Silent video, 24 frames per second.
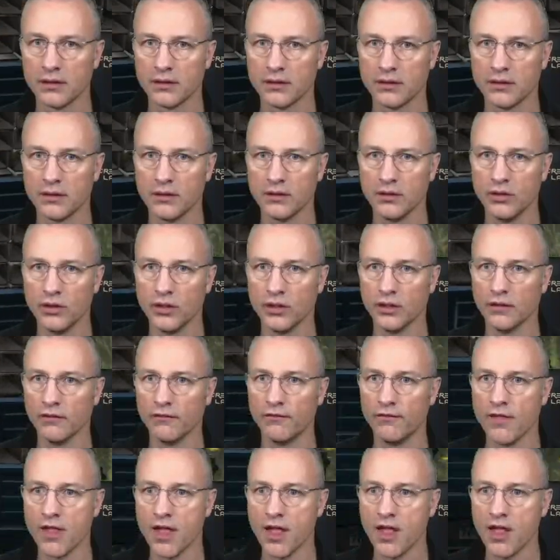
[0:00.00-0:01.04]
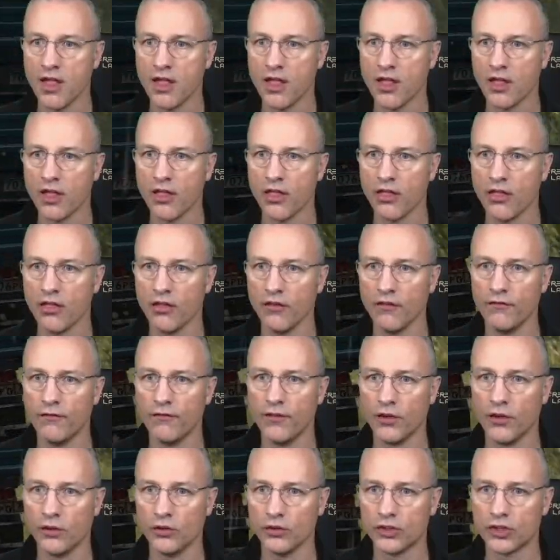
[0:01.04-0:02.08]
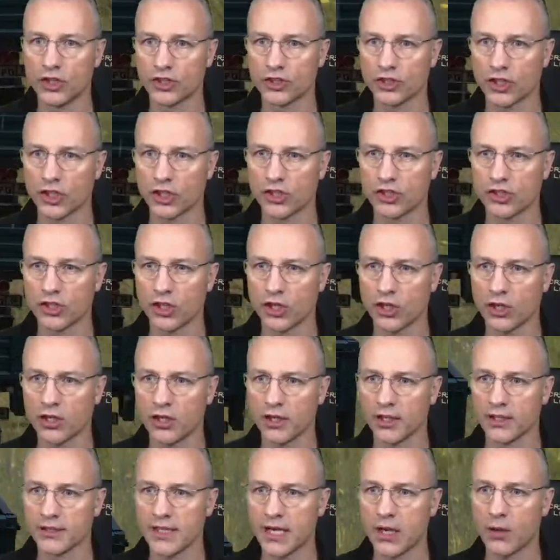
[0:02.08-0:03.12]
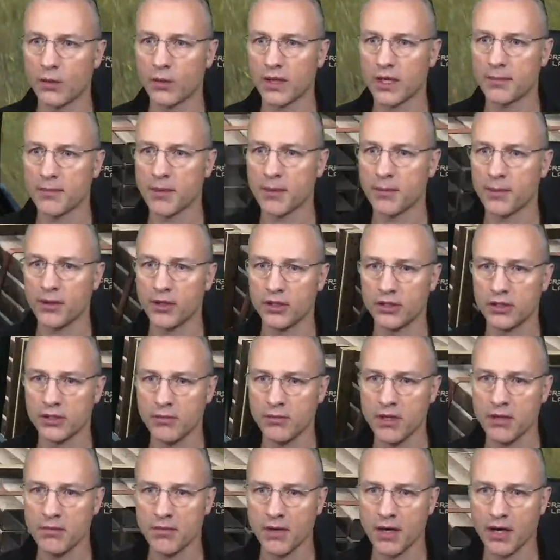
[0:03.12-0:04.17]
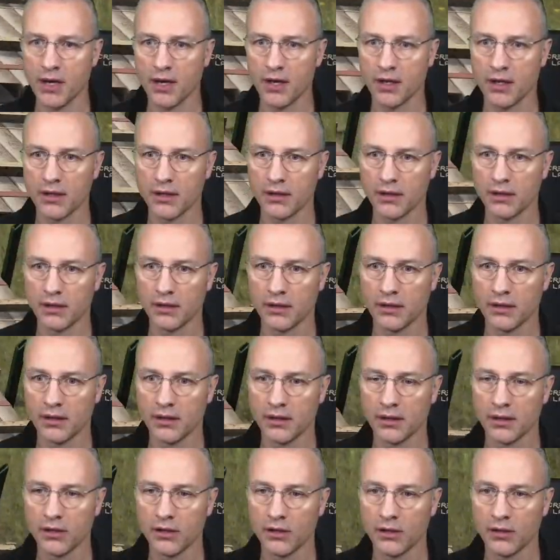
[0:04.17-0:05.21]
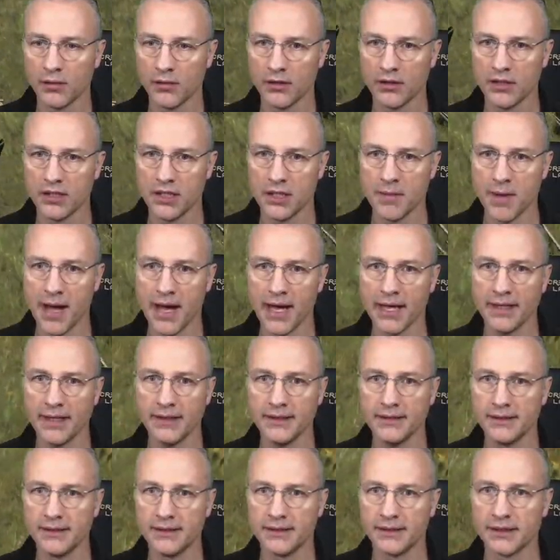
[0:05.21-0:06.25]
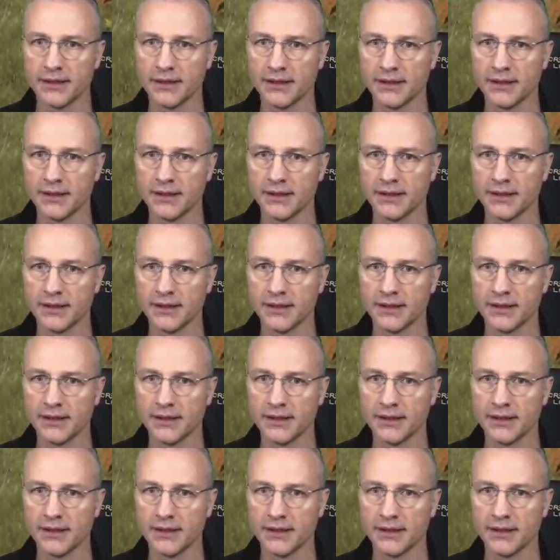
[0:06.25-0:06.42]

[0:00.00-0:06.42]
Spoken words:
Oh look, the vultures are circling. Is that where I'm about to meet my demise?